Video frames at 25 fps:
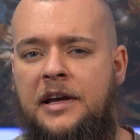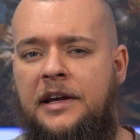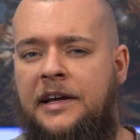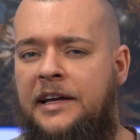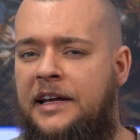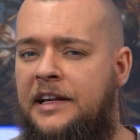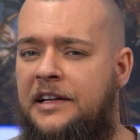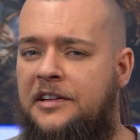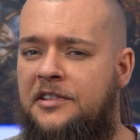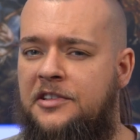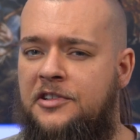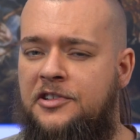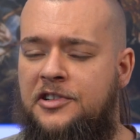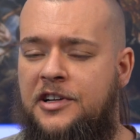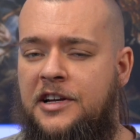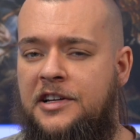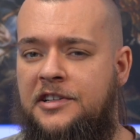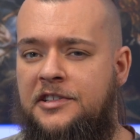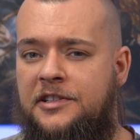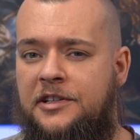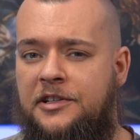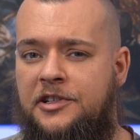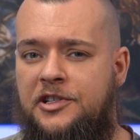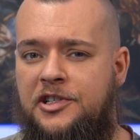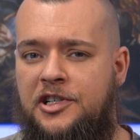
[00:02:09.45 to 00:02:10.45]
he
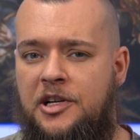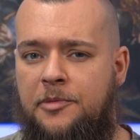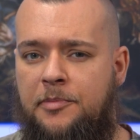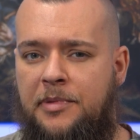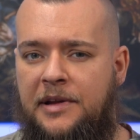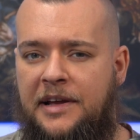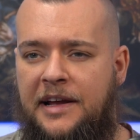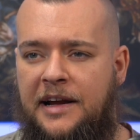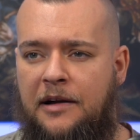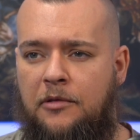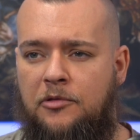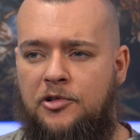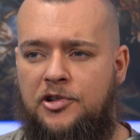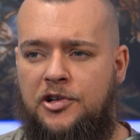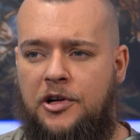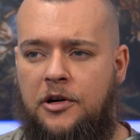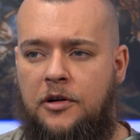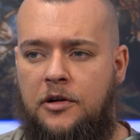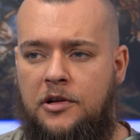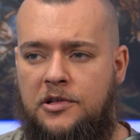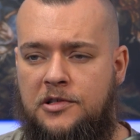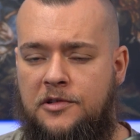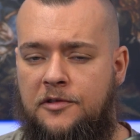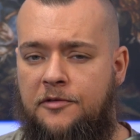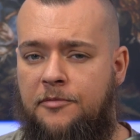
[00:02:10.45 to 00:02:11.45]
suggested shipping out
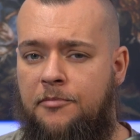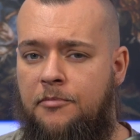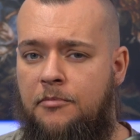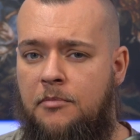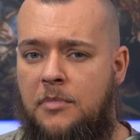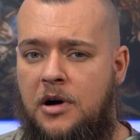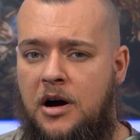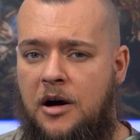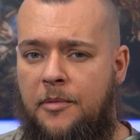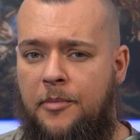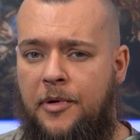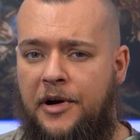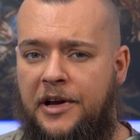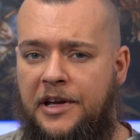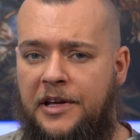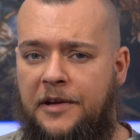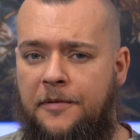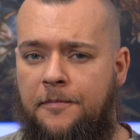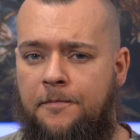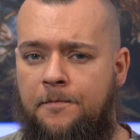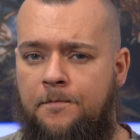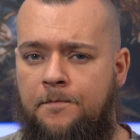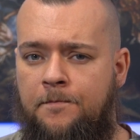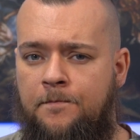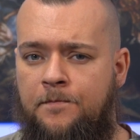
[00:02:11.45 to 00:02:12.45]
jars of Marmite.
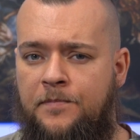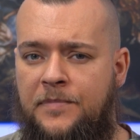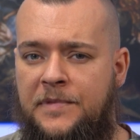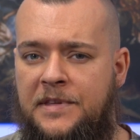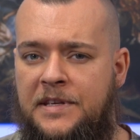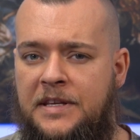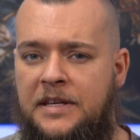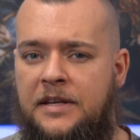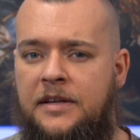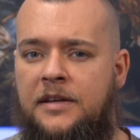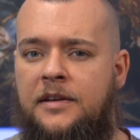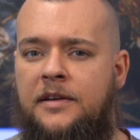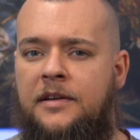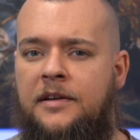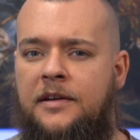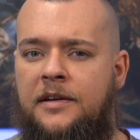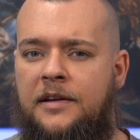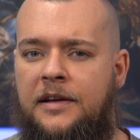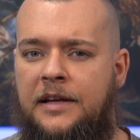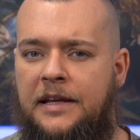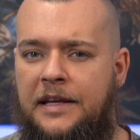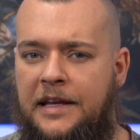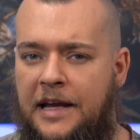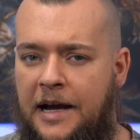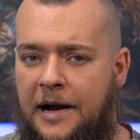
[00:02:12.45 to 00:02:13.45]

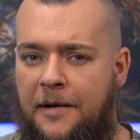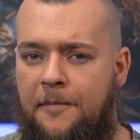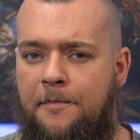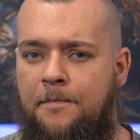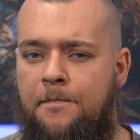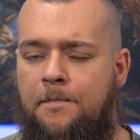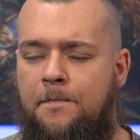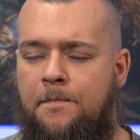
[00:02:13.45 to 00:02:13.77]
Yeah,